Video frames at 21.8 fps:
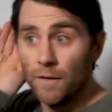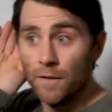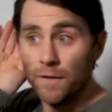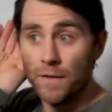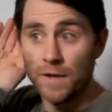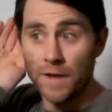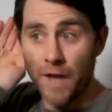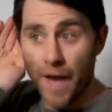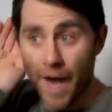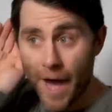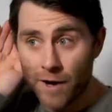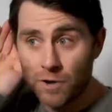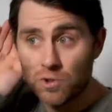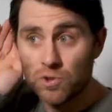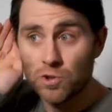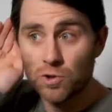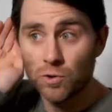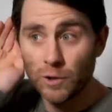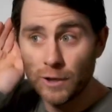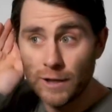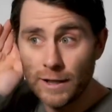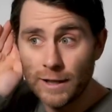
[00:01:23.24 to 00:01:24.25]
The
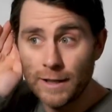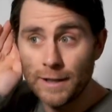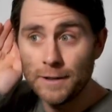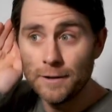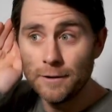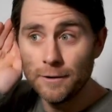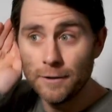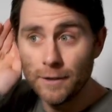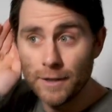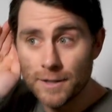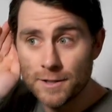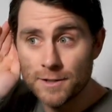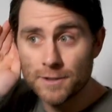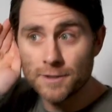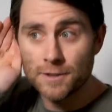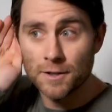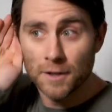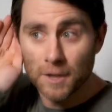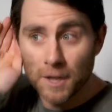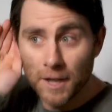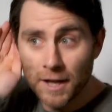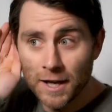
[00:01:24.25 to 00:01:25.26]
actually
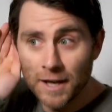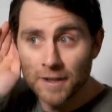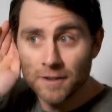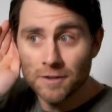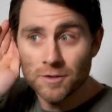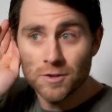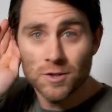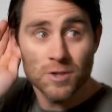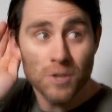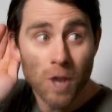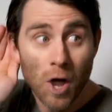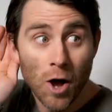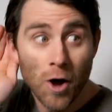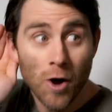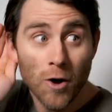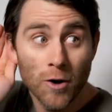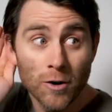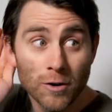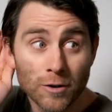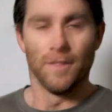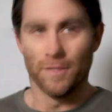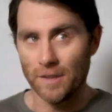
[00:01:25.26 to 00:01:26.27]
listening
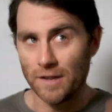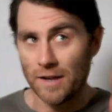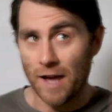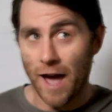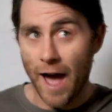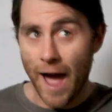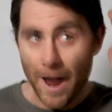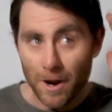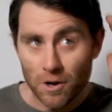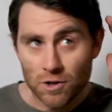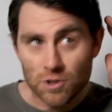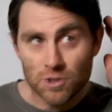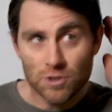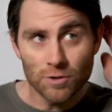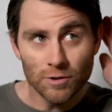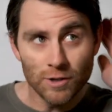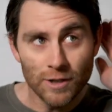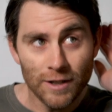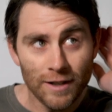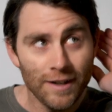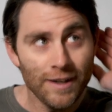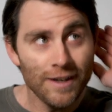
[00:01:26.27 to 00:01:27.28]
song. The
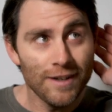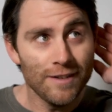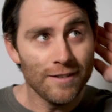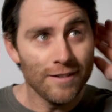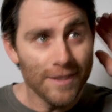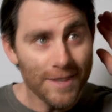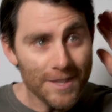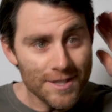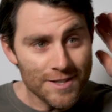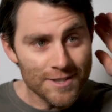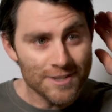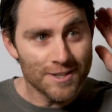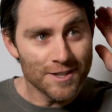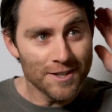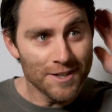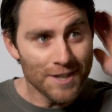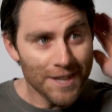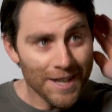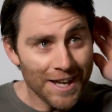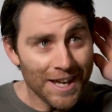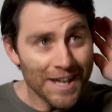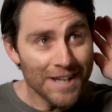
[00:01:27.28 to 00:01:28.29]
actually
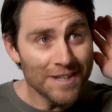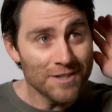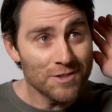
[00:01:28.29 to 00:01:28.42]
listening